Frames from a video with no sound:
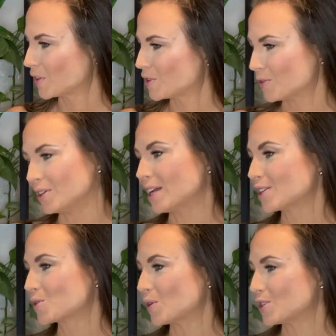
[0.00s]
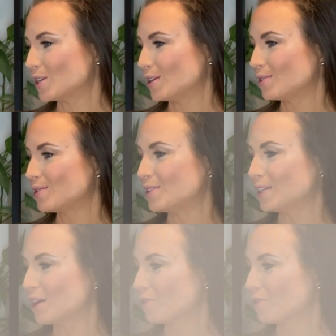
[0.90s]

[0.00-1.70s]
So the next question is, did I